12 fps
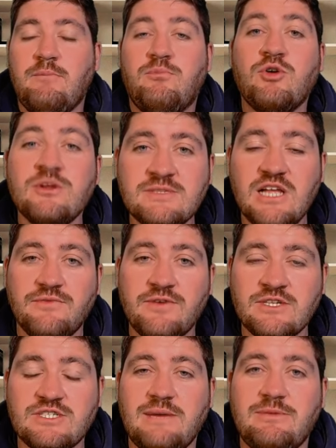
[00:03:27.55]
put himself
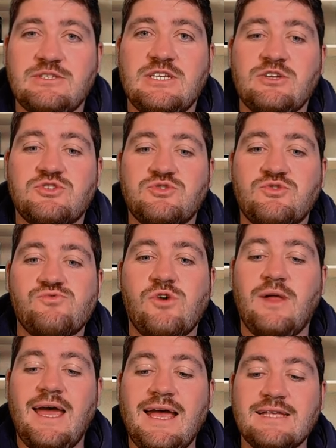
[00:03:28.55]
into that potential
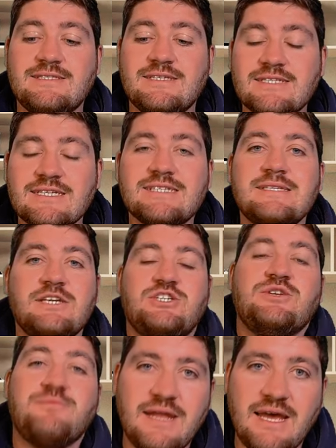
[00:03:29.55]
role as the
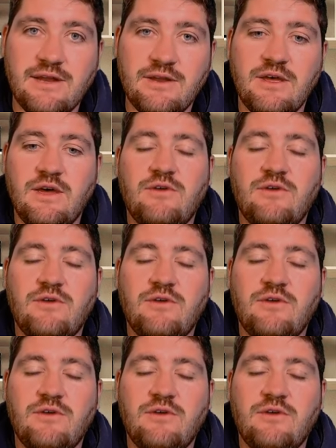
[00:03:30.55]
succession plan